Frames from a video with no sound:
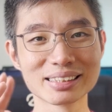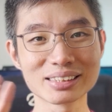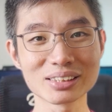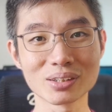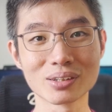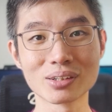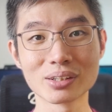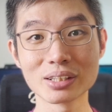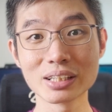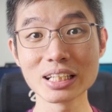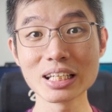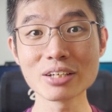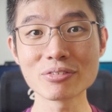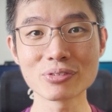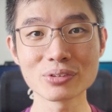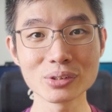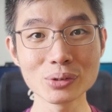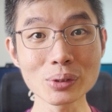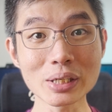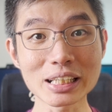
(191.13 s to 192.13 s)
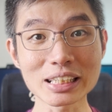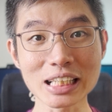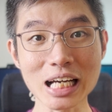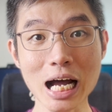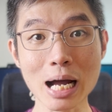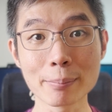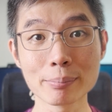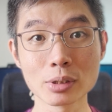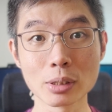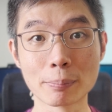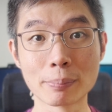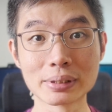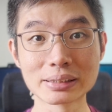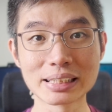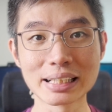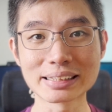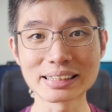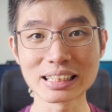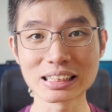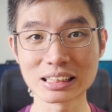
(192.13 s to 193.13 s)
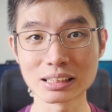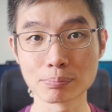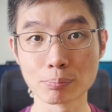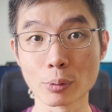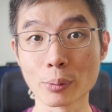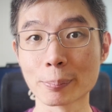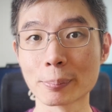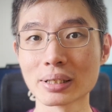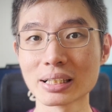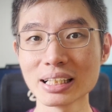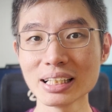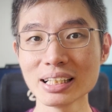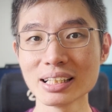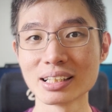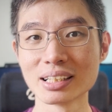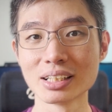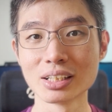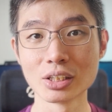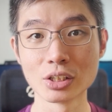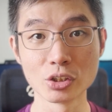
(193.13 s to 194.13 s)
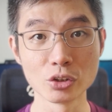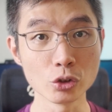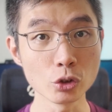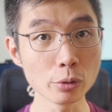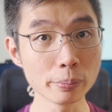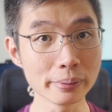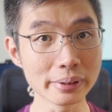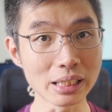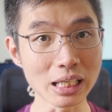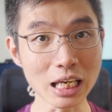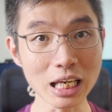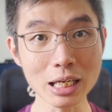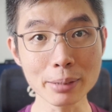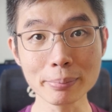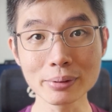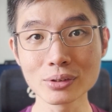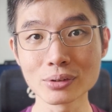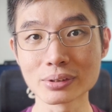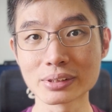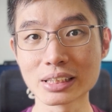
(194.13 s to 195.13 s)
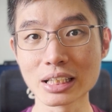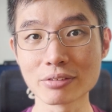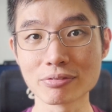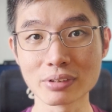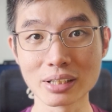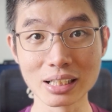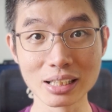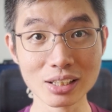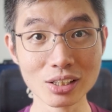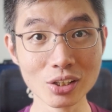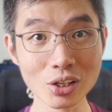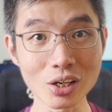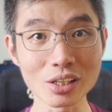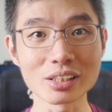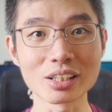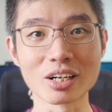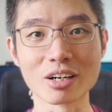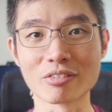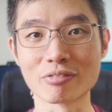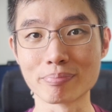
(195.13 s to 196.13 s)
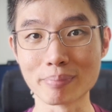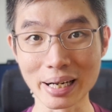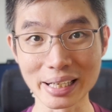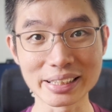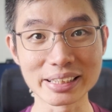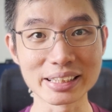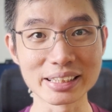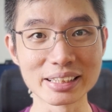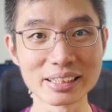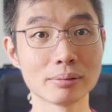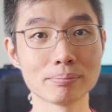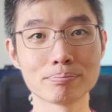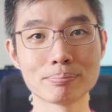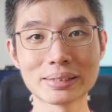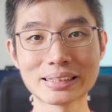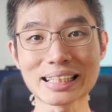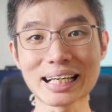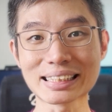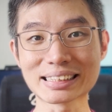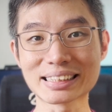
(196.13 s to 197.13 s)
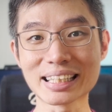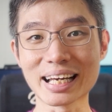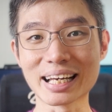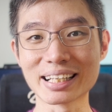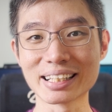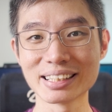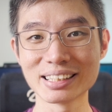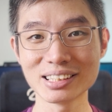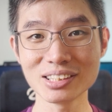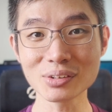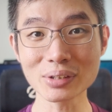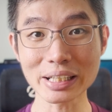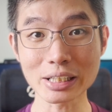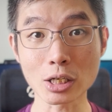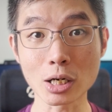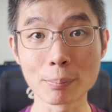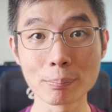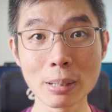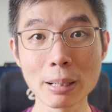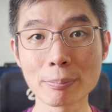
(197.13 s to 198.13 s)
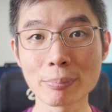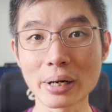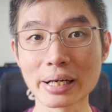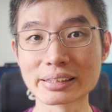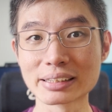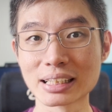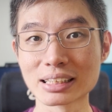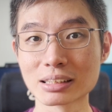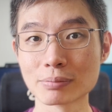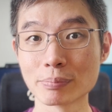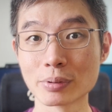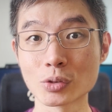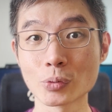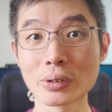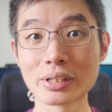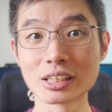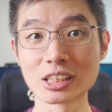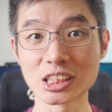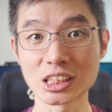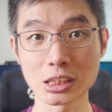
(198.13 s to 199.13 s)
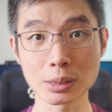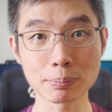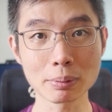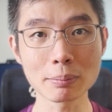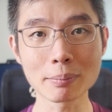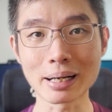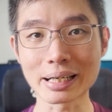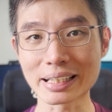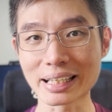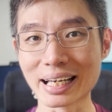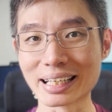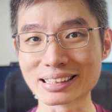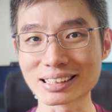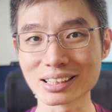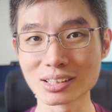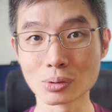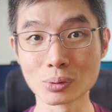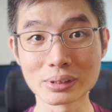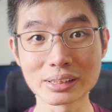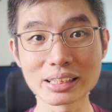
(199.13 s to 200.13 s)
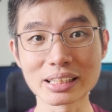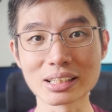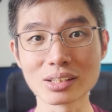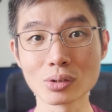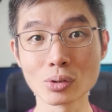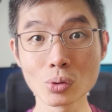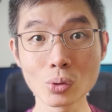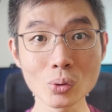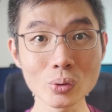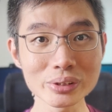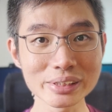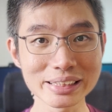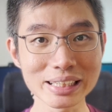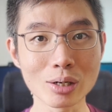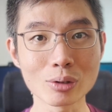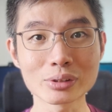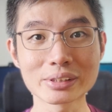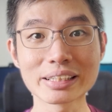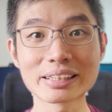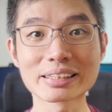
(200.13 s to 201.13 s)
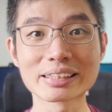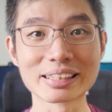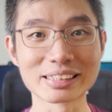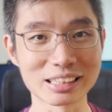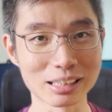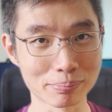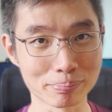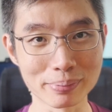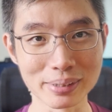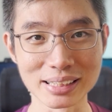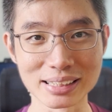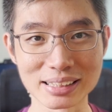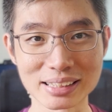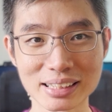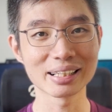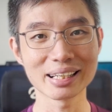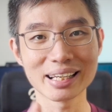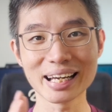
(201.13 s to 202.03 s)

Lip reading: So if you can time your purchases properly, you'll be able to save a lot of money. Besides that, you can compare prices between supermarkets to see who sells it the cheapest.